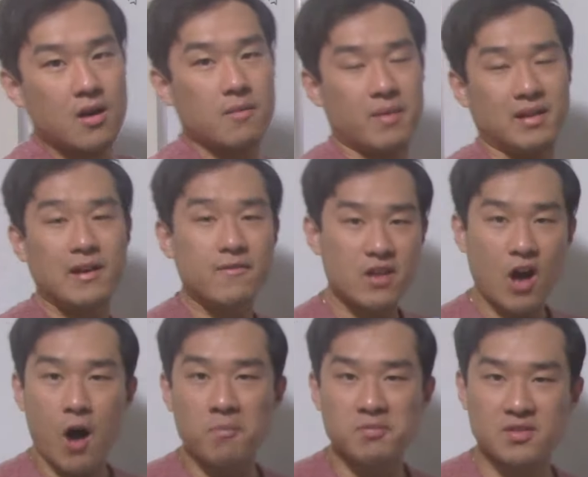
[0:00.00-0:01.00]
But it definitely
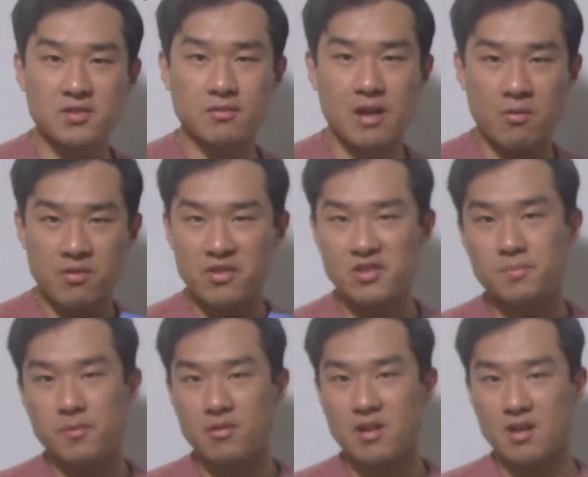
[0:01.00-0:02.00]
helps. Okay, with this
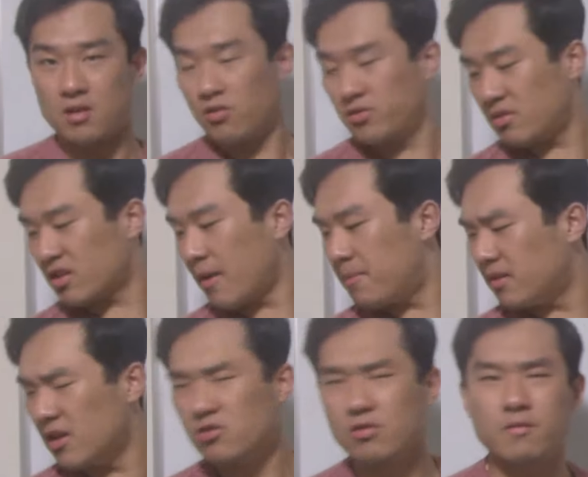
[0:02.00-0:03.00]
book and also the
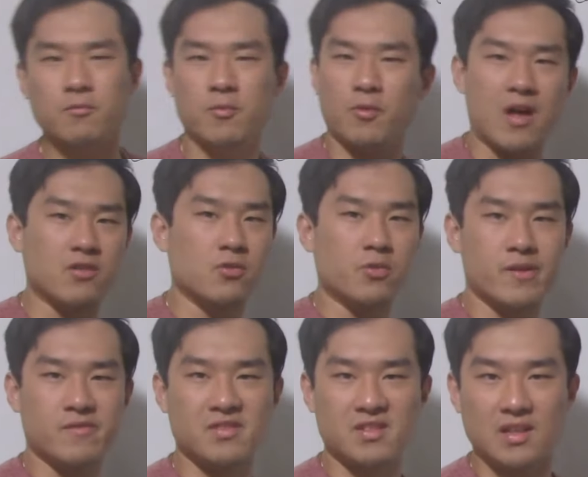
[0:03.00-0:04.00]
combination of
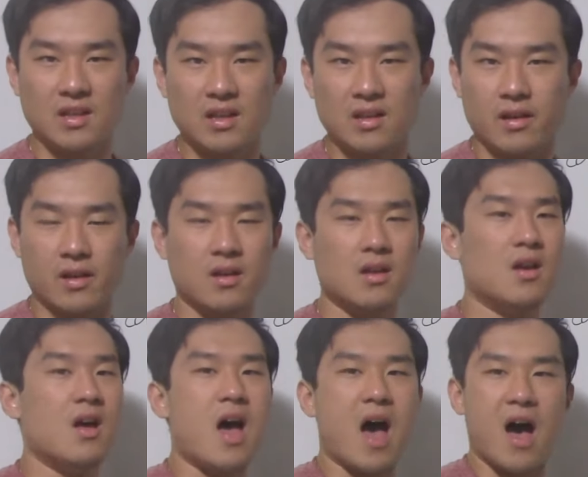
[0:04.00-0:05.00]
whatever CD they
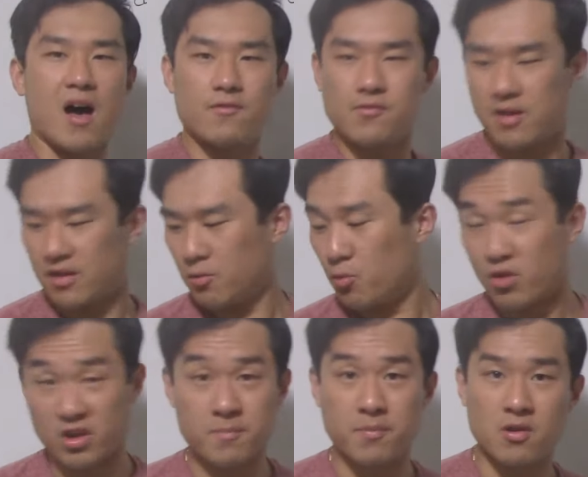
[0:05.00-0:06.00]
have, or like a
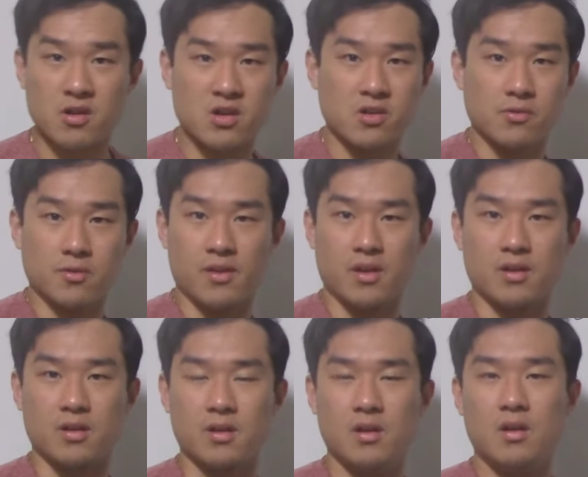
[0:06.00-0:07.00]
workbook or
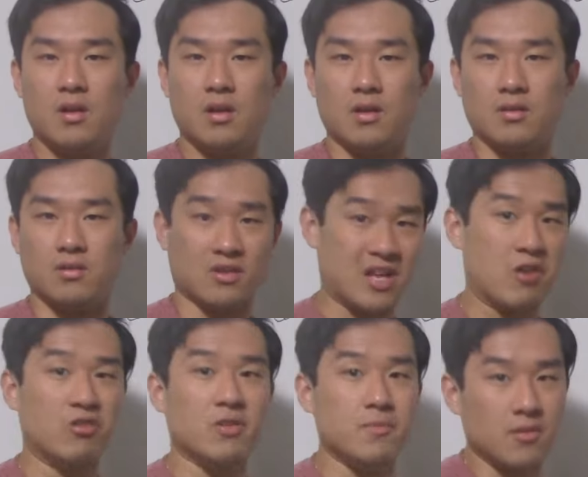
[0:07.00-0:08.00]
the the
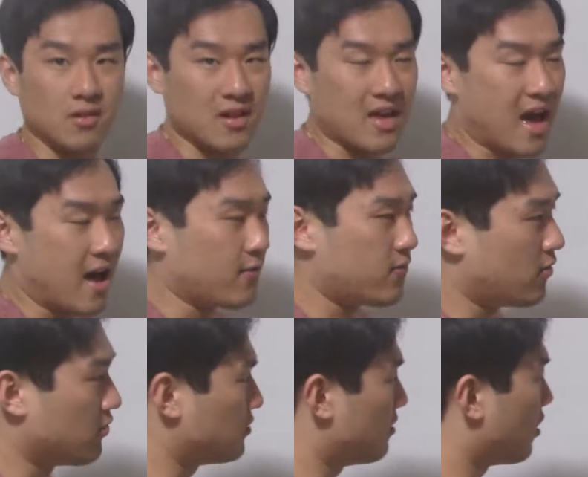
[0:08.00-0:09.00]
character book they have,
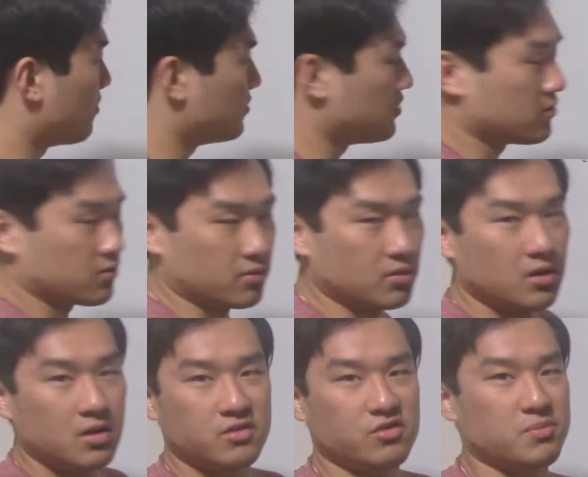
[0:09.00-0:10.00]
also helps you
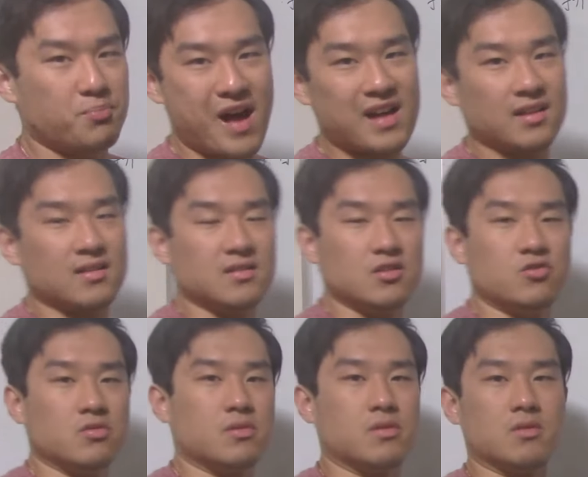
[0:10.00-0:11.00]
just practice in
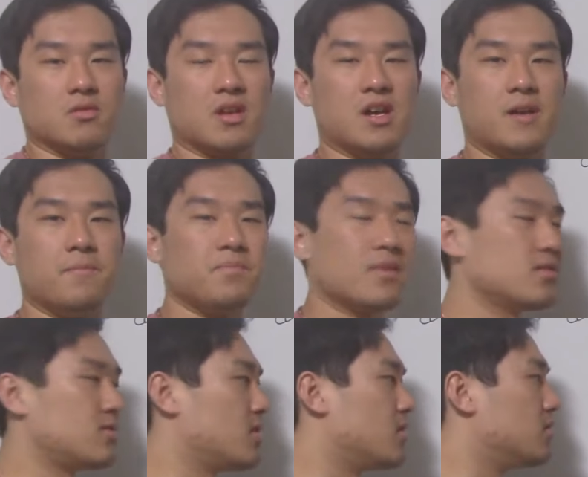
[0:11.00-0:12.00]
general. Okay,
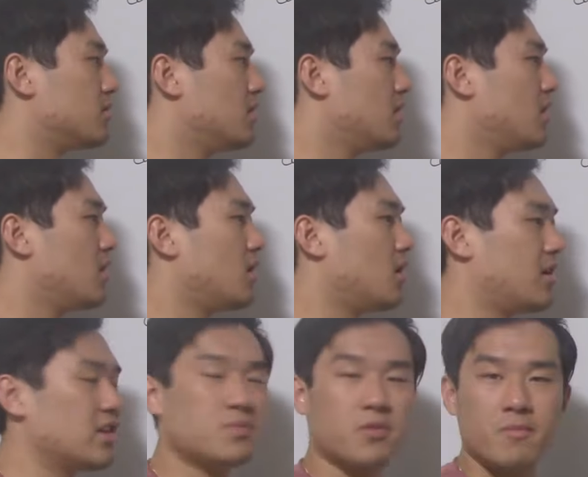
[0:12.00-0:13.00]
so
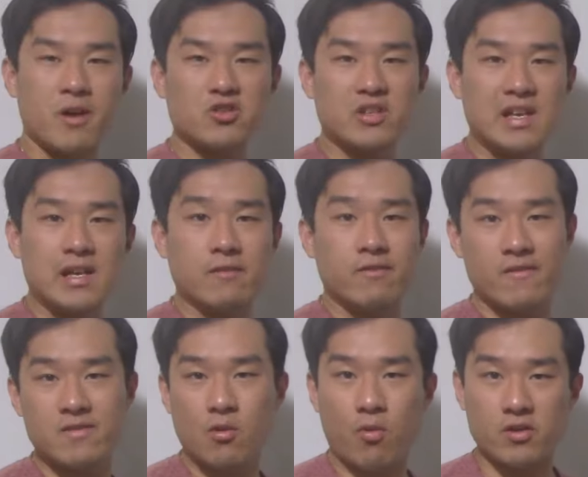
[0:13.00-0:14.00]
that's pretty much it. If you have
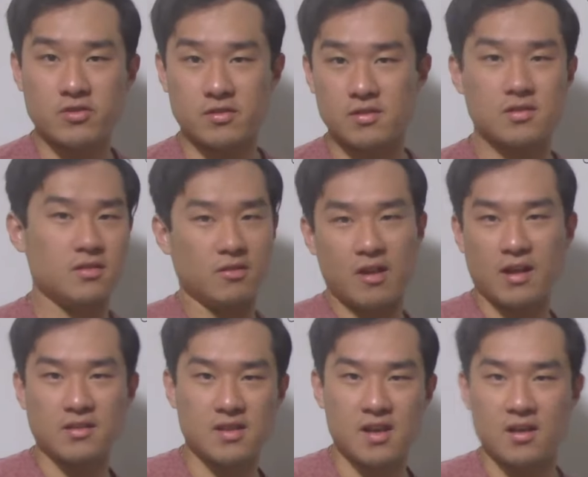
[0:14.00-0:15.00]
any questions, like I
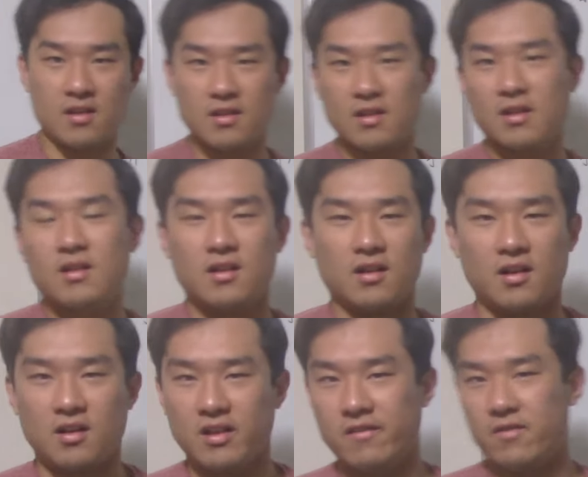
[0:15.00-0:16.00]
said,
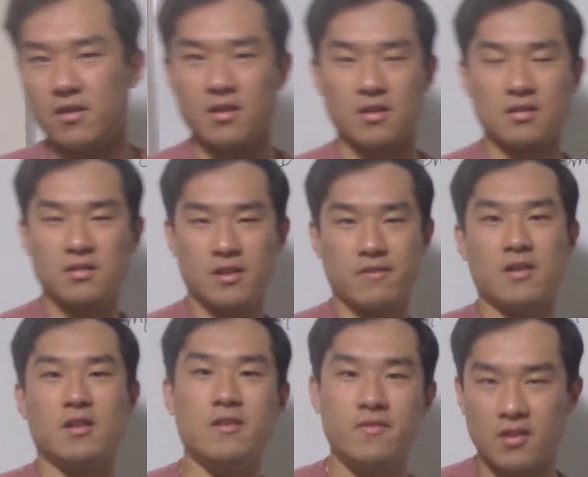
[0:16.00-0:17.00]
leave a
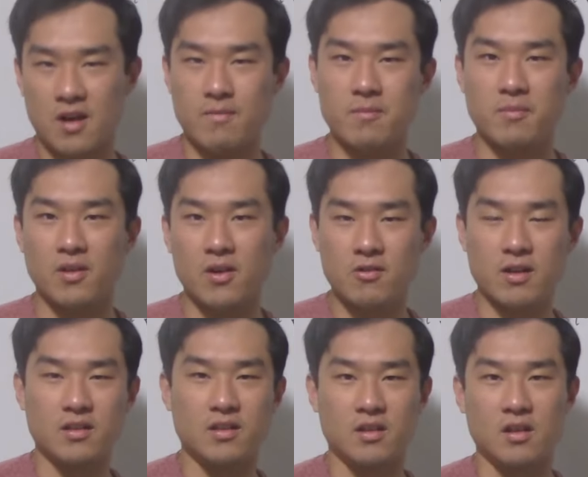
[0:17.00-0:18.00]
comment below,
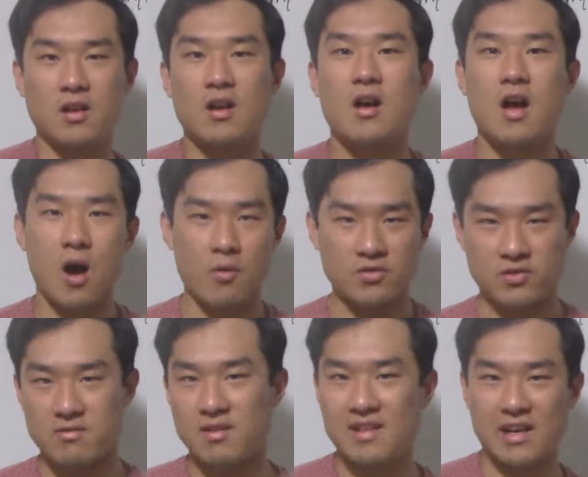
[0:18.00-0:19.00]
and I will see
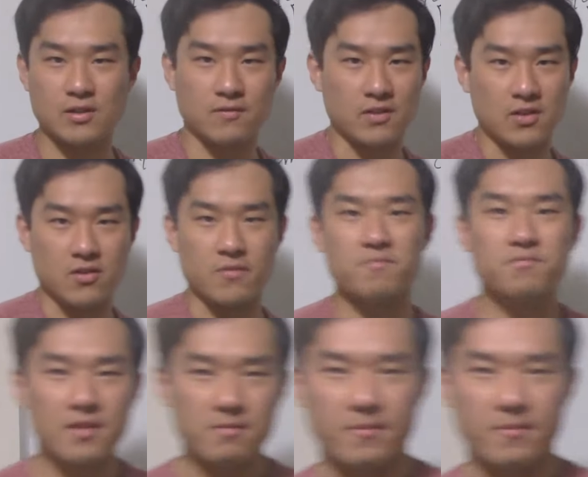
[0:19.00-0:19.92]
you in the next video. Bye